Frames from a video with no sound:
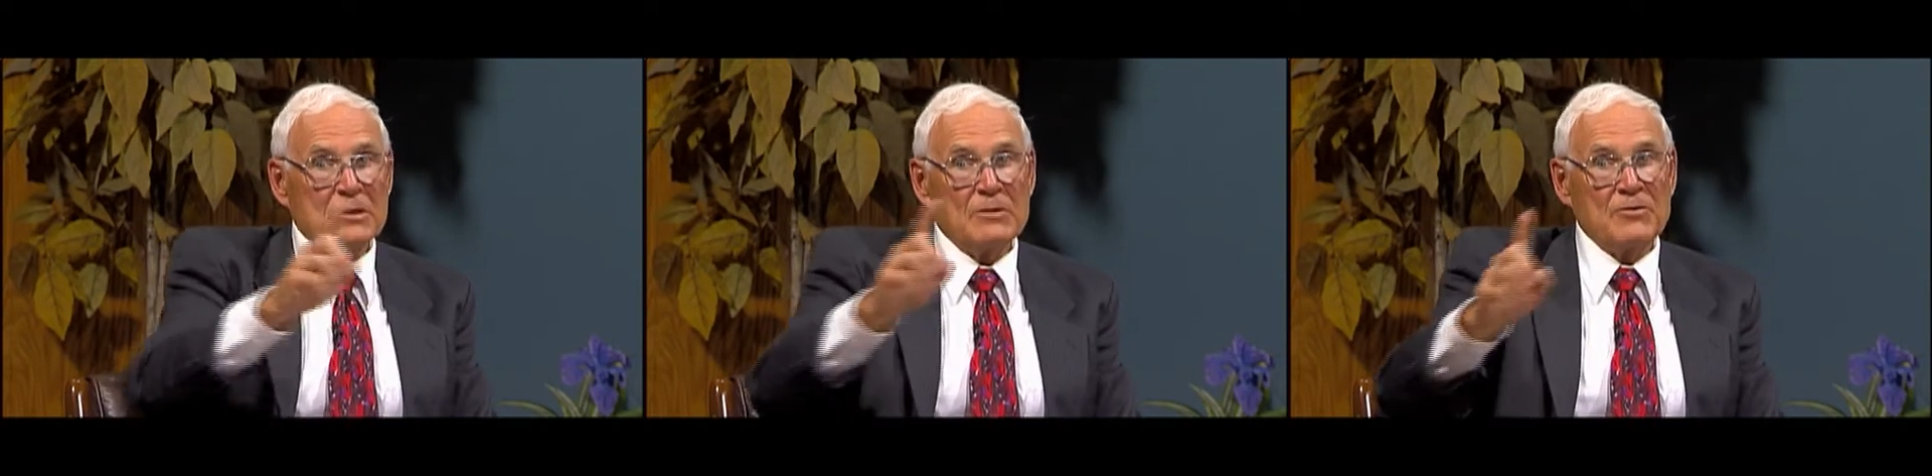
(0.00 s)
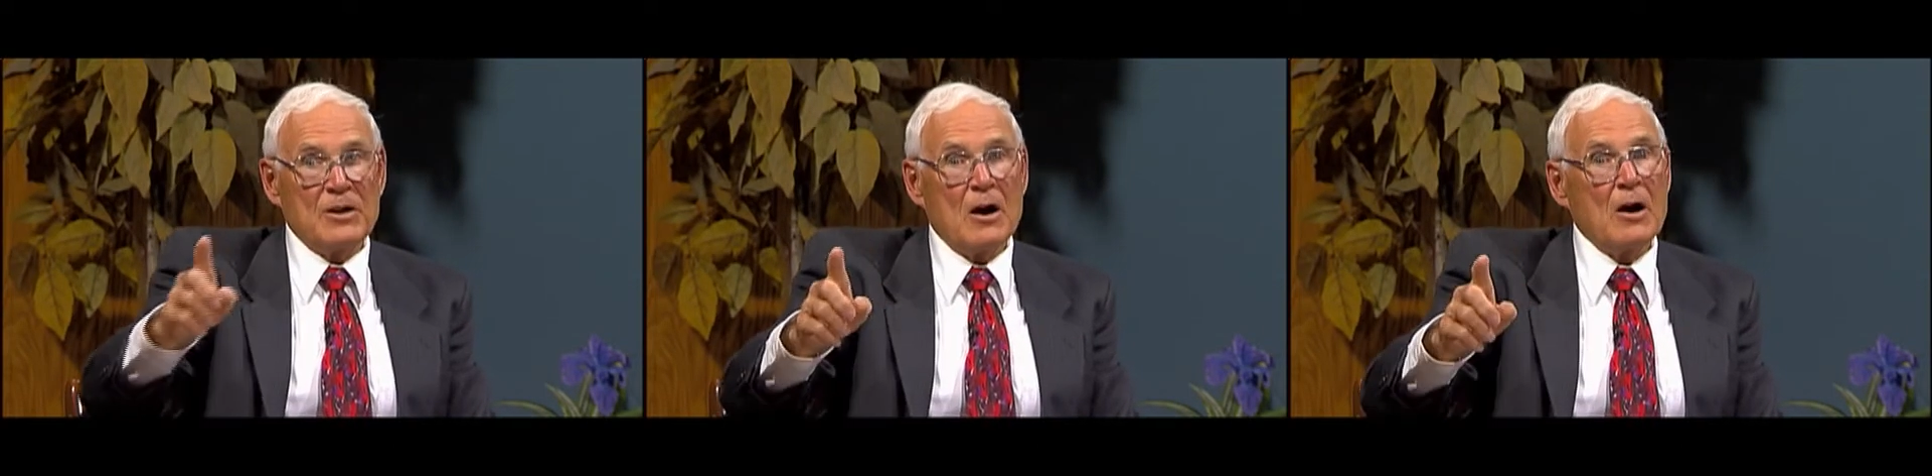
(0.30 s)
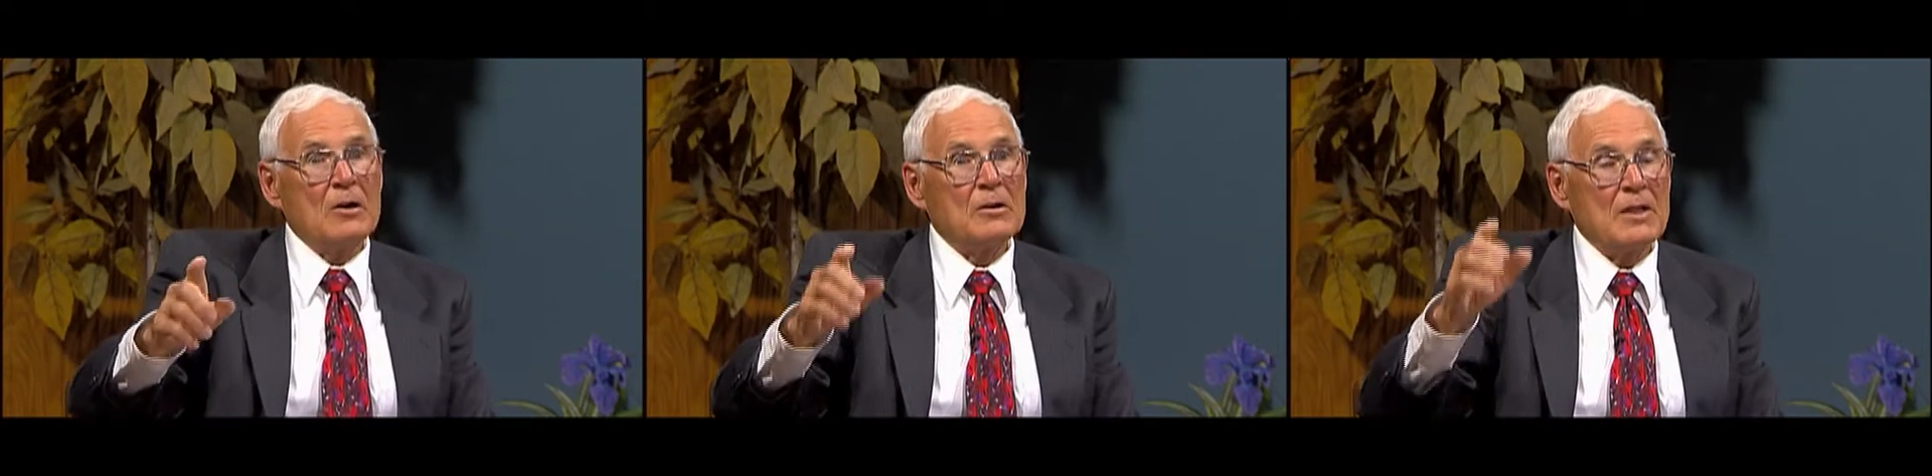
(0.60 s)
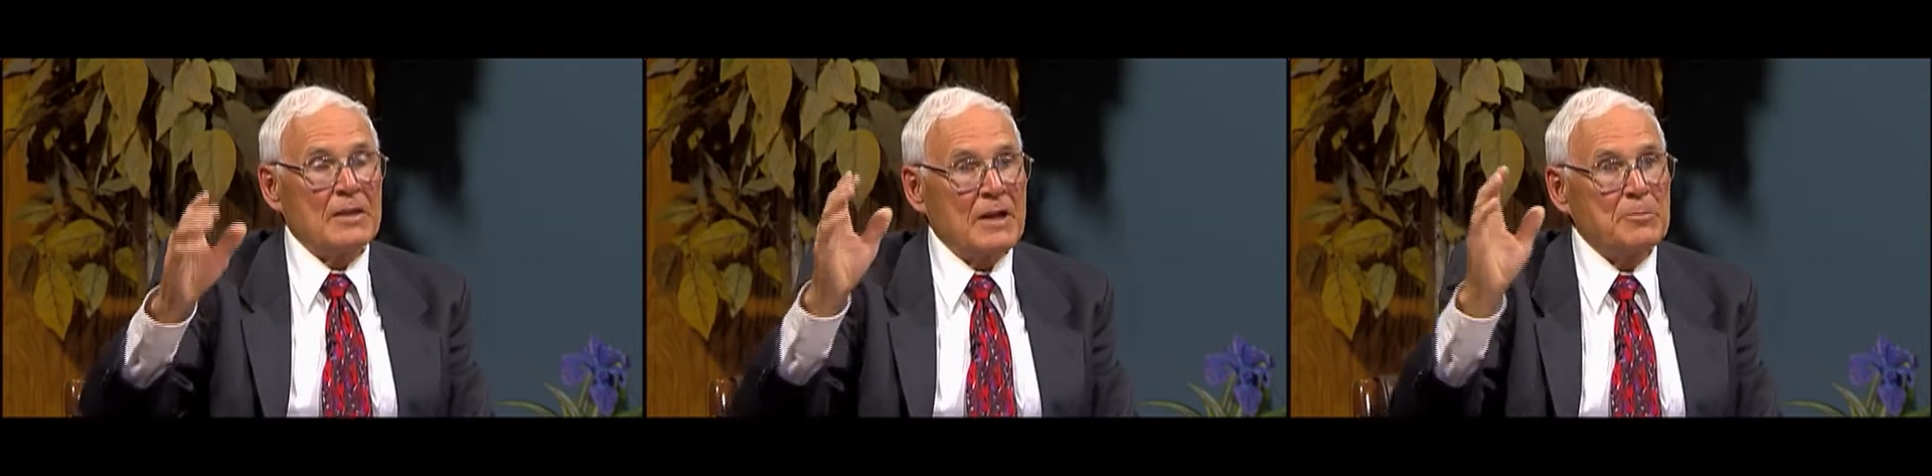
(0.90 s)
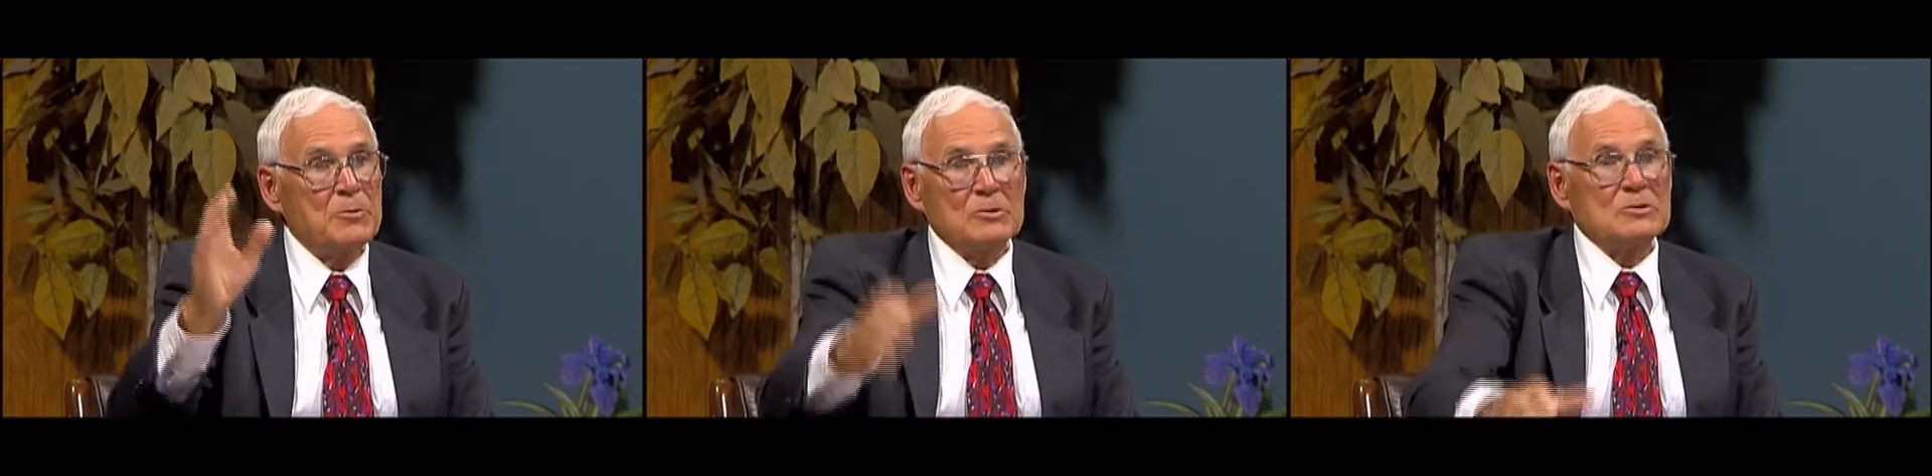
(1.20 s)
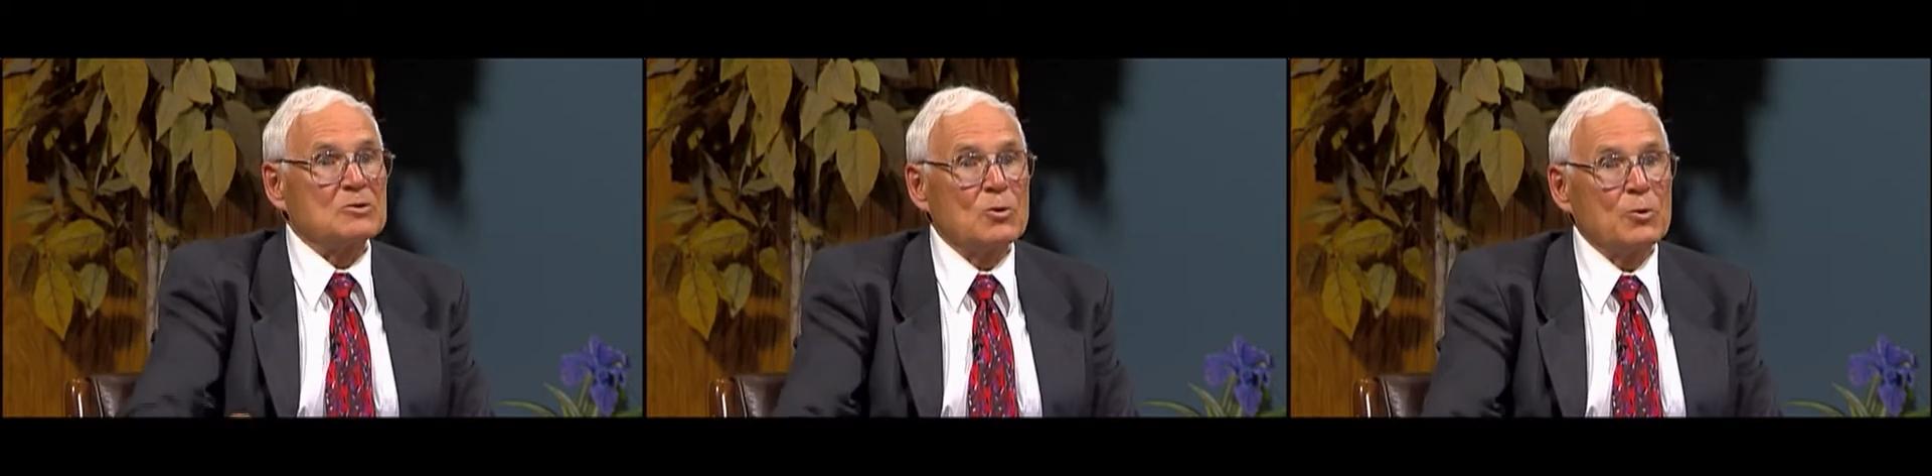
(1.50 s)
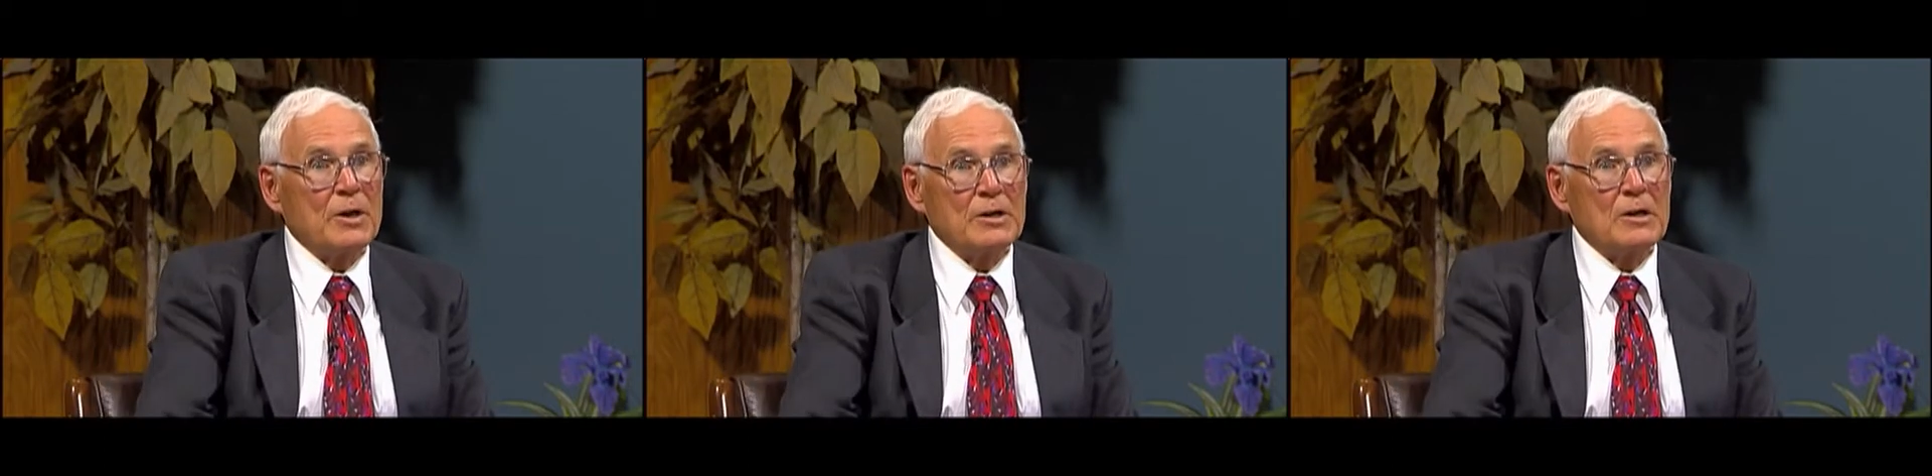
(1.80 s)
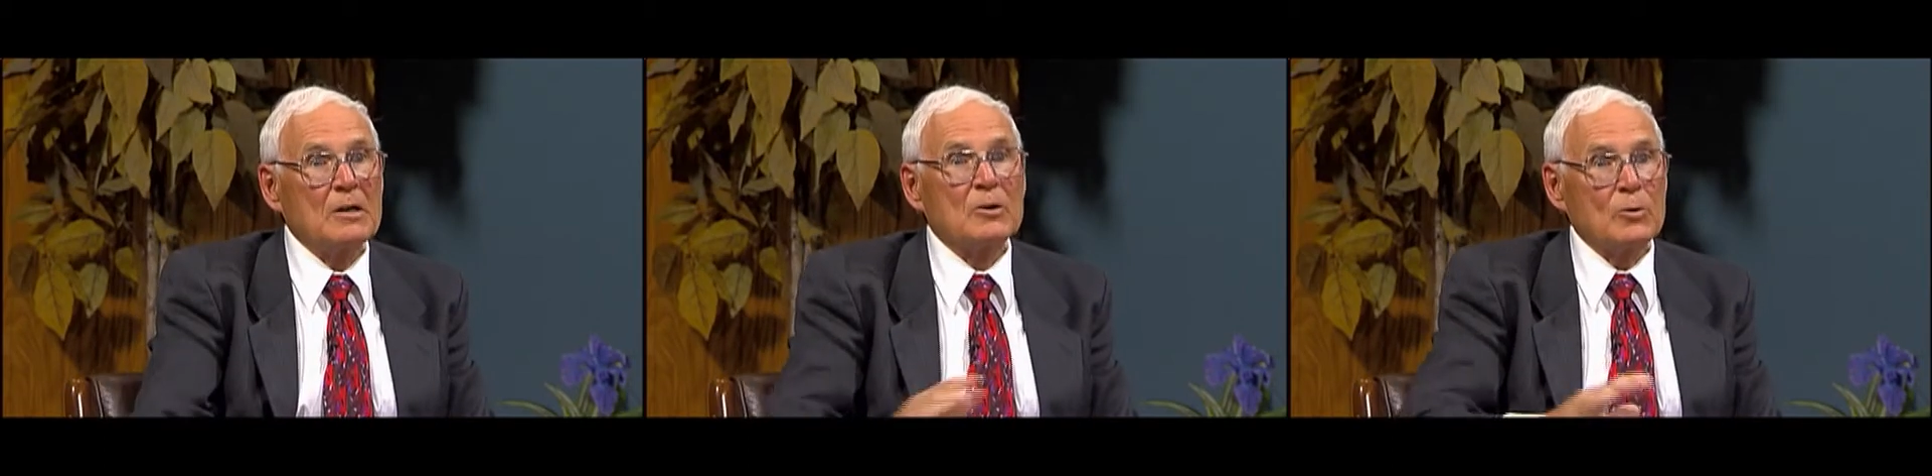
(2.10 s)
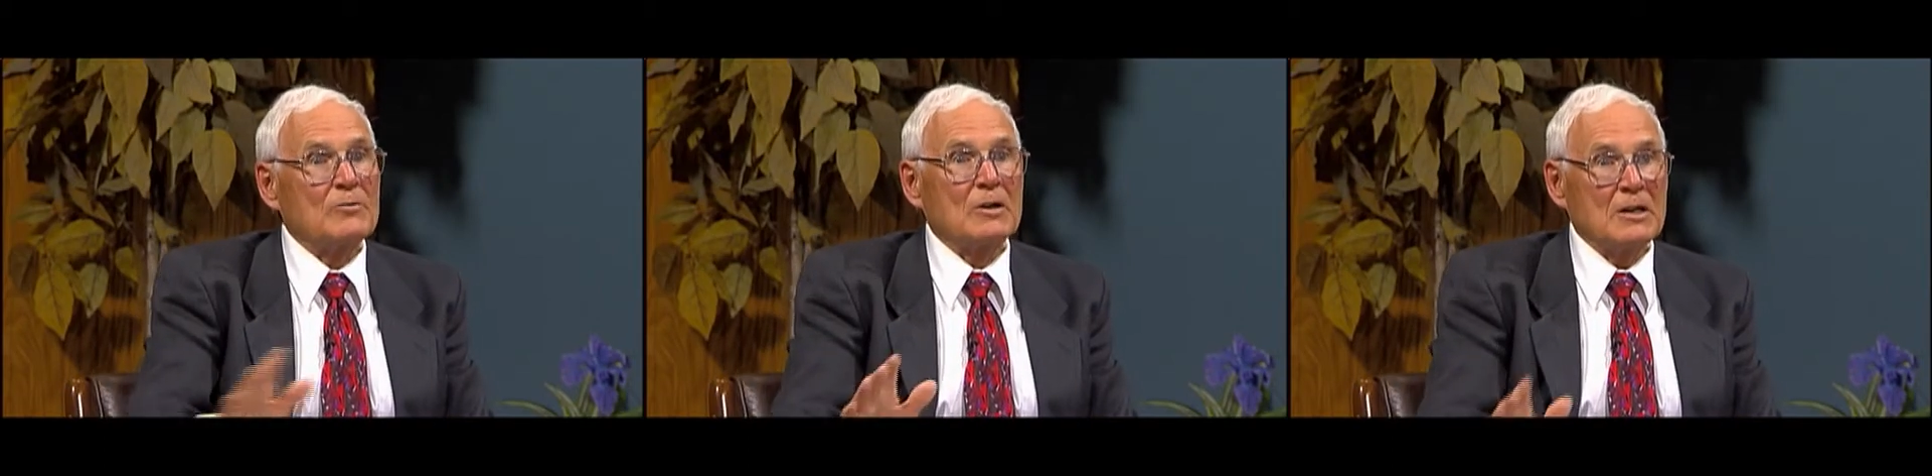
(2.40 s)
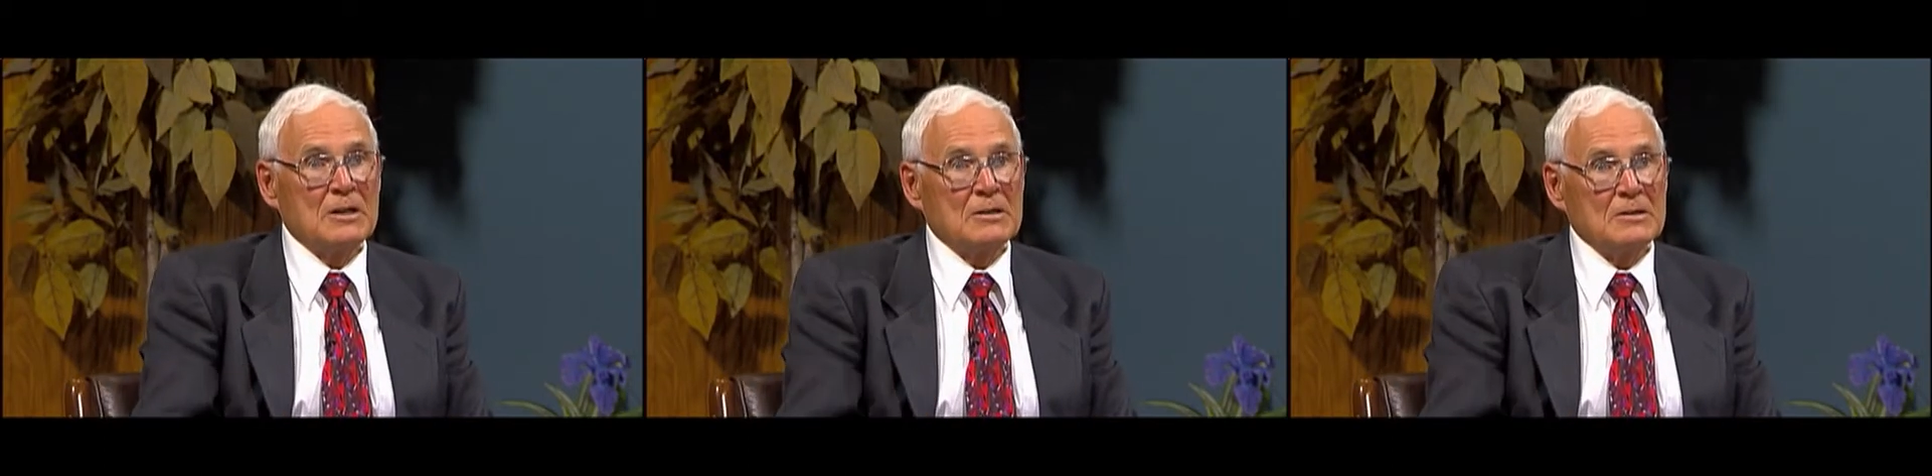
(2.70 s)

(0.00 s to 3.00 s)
And if they are, then that person sold out it unequivocally.